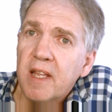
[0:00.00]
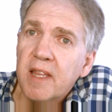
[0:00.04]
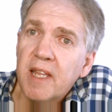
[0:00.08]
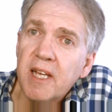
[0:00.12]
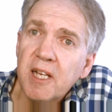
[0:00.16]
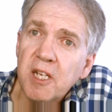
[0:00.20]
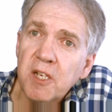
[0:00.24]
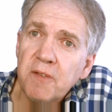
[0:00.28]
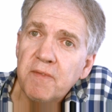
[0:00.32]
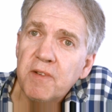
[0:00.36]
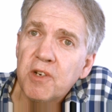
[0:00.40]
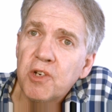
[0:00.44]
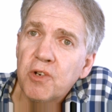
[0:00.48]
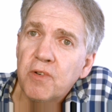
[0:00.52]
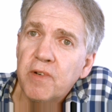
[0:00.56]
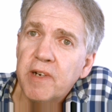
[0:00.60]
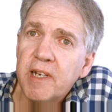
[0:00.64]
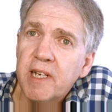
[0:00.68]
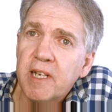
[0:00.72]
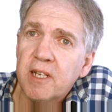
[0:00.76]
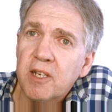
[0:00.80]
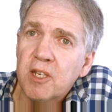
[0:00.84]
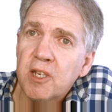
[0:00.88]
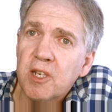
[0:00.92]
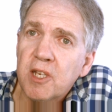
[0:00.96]
Thanks for
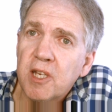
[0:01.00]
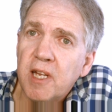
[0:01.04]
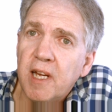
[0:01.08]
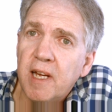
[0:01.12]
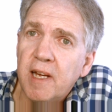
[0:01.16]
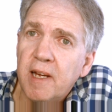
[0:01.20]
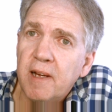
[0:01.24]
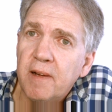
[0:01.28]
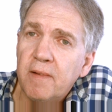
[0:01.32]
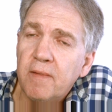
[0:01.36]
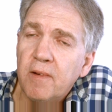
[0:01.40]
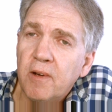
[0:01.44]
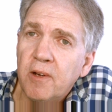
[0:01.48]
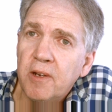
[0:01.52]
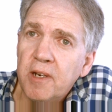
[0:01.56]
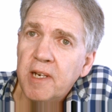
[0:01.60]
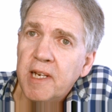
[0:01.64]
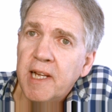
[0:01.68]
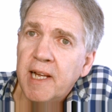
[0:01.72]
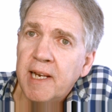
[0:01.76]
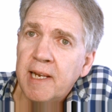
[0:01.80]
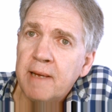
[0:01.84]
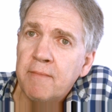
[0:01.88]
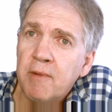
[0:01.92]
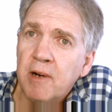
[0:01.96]
joining us uh, on
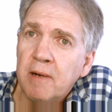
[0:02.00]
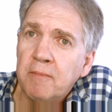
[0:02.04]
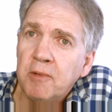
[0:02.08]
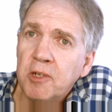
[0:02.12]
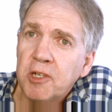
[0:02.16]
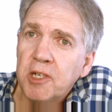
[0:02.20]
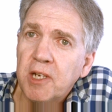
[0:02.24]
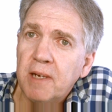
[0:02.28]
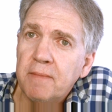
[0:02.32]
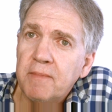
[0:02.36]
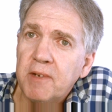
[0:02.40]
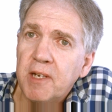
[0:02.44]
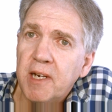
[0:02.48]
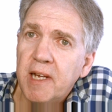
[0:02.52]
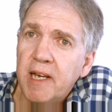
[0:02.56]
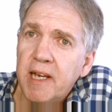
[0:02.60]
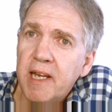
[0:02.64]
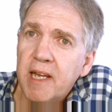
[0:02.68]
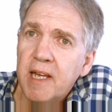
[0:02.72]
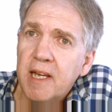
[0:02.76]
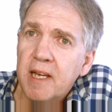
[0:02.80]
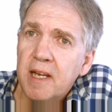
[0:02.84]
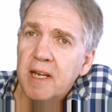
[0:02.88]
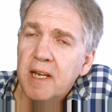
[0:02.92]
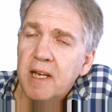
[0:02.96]
Daily Bible Time
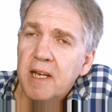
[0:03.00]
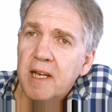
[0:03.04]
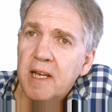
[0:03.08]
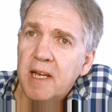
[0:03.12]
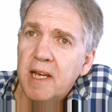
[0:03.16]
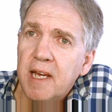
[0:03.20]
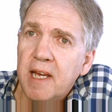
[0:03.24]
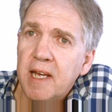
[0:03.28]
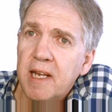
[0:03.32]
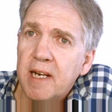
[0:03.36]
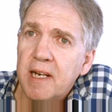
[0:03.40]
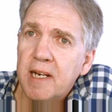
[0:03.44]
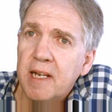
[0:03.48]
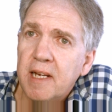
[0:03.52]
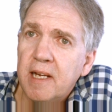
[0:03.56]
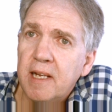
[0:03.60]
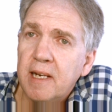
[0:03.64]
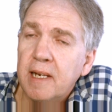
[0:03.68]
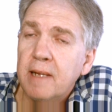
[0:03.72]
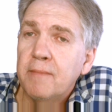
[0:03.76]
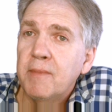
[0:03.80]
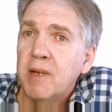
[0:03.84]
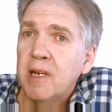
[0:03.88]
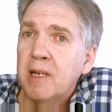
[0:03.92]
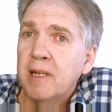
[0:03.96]
today, and uh,
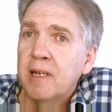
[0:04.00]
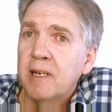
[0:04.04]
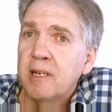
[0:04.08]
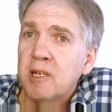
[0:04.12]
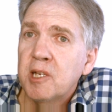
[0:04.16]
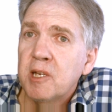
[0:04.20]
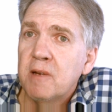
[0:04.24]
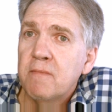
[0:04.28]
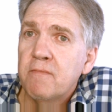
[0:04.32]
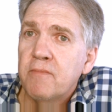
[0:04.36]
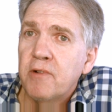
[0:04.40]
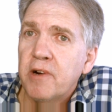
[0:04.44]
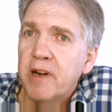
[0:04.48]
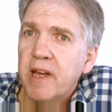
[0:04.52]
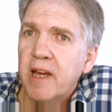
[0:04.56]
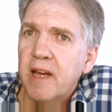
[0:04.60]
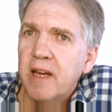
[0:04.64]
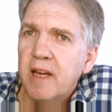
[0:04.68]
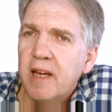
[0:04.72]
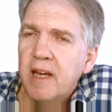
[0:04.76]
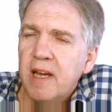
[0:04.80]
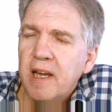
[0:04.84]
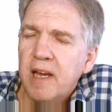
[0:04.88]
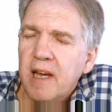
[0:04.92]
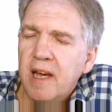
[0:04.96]
let me lead us in prayer.
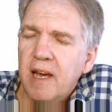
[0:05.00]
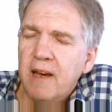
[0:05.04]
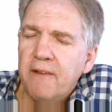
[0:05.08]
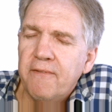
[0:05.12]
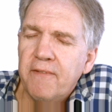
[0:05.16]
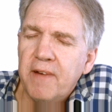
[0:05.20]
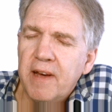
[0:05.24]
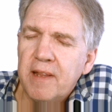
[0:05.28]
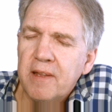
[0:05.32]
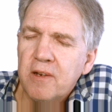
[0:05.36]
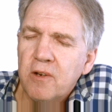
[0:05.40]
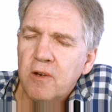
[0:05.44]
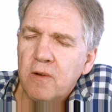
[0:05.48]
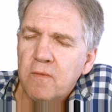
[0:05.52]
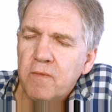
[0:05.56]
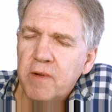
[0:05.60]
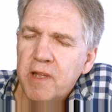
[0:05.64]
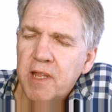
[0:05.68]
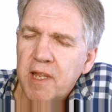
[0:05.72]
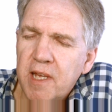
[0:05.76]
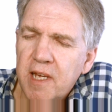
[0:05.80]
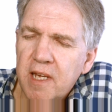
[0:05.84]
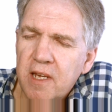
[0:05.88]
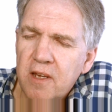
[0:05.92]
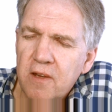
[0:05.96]
Our Father God, we
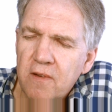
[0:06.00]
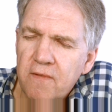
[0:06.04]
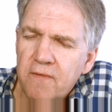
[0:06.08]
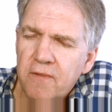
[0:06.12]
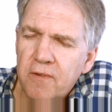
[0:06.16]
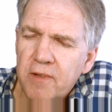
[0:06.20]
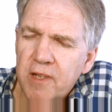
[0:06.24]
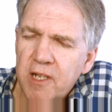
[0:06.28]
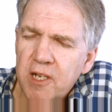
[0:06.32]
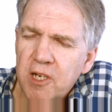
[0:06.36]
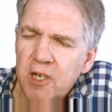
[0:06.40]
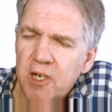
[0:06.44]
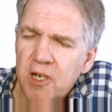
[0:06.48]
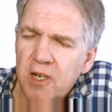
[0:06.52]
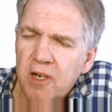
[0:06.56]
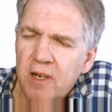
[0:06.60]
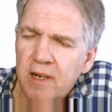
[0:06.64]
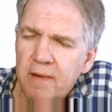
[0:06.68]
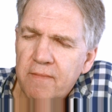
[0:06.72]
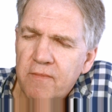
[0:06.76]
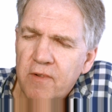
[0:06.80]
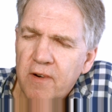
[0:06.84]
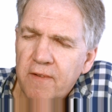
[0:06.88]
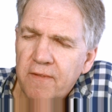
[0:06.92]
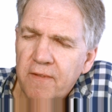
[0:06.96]
thank you for this
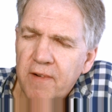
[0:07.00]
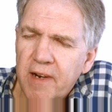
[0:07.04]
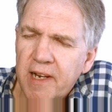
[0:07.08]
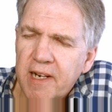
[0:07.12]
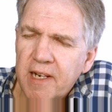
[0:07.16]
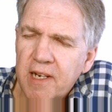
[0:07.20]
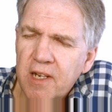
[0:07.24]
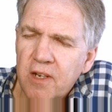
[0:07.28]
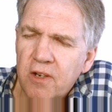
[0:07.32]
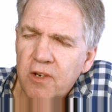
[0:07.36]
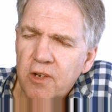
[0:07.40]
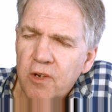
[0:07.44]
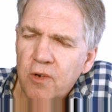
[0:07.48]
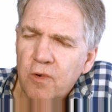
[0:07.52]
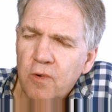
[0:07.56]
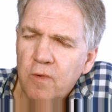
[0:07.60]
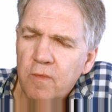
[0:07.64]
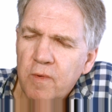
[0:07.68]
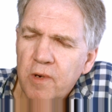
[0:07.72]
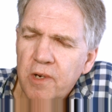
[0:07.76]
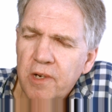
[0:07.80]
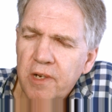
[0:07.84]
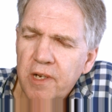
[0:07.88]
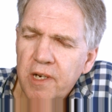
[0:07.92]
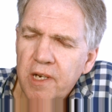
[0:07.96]
time reflecting on your
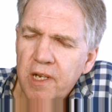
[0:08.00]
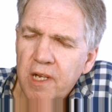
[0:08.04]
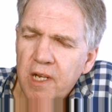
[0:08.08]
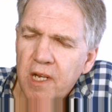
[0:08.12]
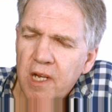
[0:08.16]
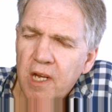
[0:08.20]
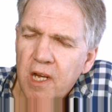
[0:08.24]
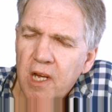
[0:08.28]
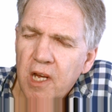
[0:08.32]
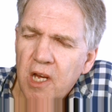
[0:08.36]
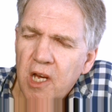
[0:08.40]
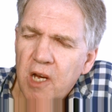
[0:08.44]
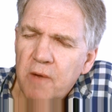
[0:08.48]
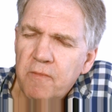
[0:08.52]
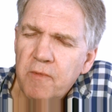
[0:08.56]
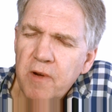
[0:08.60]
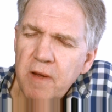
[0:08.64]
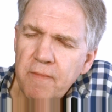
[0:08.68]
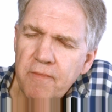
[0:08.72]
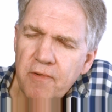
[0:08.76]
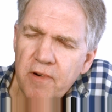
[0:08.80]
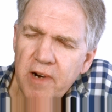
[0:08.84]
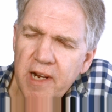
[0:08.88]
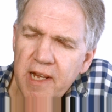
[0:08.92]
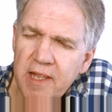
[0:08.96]
word, and
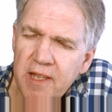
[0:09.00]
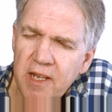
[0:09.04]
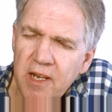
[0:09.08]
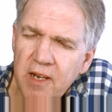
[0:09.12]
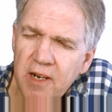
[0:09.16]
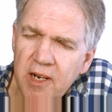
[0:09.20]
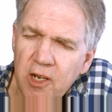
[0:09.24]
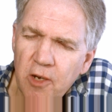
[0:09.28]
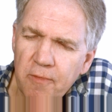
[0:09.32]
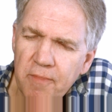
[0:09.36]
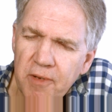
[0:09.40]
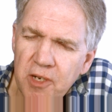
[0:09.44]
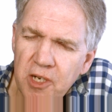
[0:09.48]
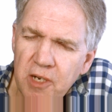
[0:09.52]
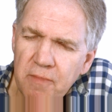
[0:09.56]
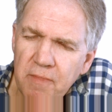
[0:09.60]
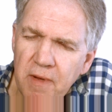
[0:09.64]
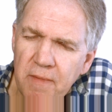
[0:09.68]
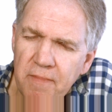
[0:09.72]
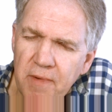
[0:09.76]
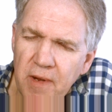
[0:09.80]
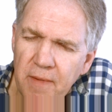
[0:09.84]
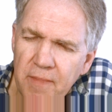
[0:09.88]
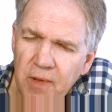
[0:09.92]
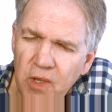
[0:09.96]
we pray that you'd help us to
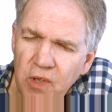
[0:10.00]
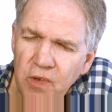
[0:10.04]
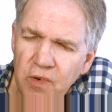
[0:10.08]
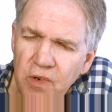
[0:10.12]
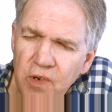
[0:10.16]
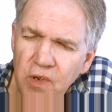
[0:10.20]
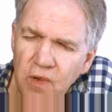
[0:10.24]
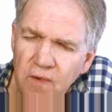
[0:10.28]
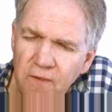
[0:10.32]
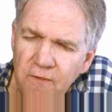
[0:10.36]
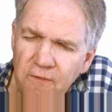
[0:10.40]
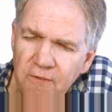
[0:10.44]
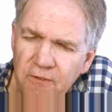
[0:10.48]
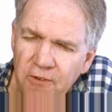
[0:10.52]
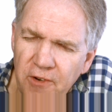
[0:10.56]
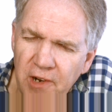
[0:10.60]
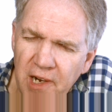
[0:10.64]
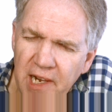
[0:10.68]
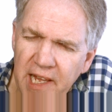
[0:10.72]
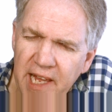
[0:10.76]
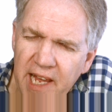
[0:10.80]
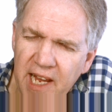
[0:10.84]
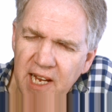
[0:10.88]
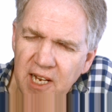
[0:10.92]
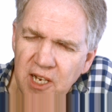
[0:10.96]
be people who do
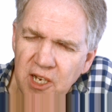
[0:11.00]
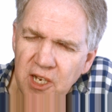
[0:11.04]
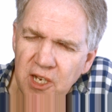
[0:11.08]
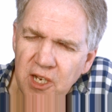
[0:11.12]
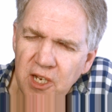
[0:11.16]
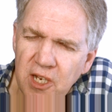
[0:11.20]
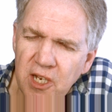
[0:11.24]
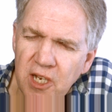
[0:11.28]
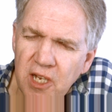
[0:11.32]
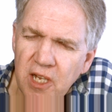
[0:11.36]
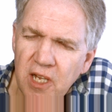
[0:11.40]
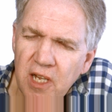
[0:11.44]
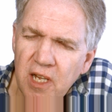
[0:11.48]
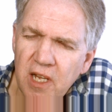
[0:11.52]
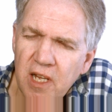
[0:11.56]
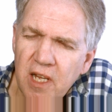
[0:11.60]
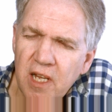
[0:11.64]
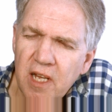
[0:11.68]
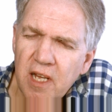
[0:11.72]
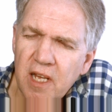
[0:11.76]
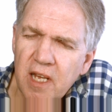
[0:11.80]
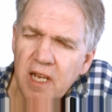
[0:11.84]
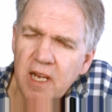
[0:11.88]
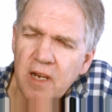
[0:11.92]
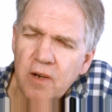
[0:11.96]
flex
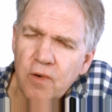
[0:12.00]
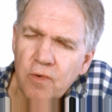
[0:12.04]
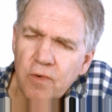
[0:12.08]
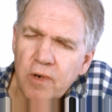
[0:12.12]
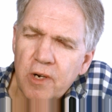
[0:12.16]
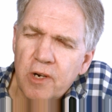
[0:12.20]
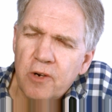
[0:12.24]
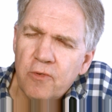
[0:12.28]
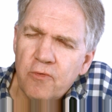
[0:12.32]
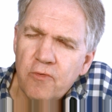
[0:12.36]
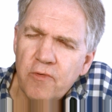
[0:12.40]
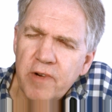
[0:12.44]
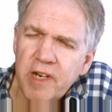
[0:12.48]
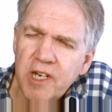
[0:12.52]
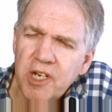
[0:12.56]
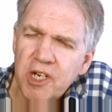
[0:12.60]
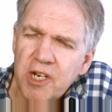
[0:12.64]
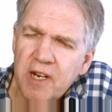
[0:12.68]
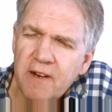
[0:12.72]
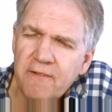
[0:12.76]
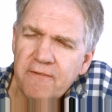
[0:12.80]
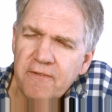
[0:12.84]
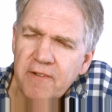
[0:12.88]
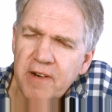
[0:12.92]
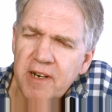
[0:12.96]
in order to reach
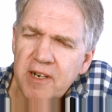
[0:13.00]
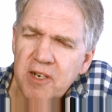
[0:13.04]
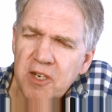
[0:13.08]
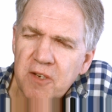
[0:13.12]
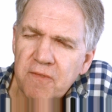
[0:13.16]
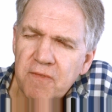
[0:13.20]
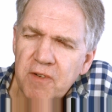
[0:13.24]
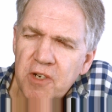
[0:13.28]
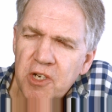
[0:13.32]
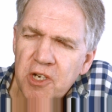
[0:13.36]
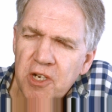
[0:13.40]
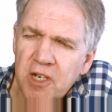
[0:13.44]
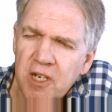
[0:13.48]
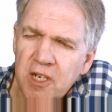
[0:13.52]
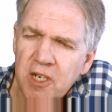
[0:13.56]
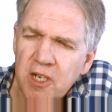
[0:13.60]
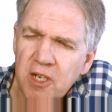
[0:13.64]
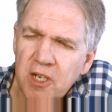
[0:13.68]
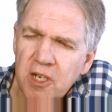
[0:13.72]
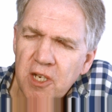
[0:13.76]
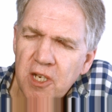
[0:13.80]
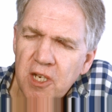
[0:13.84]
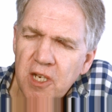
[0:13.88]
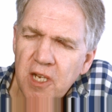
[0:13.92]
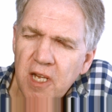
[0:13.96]
our friends for
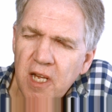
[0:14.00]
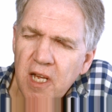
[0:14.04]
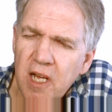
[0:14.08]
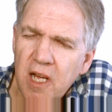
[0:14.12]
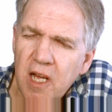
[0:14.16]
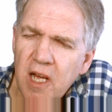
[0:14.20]
Jesus,